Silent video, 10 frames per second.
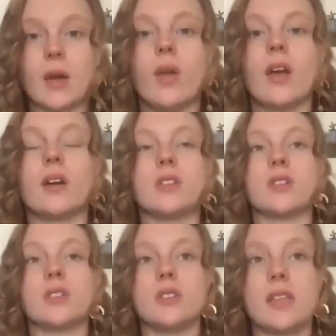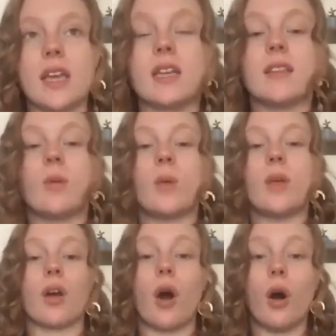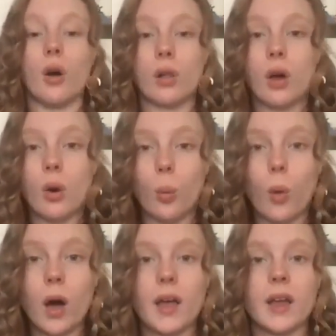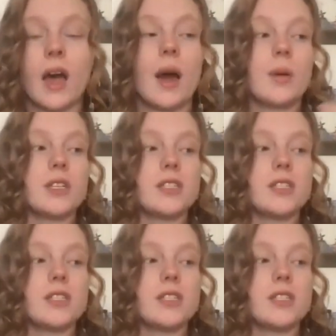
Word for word: We are understanding that we are all one. Our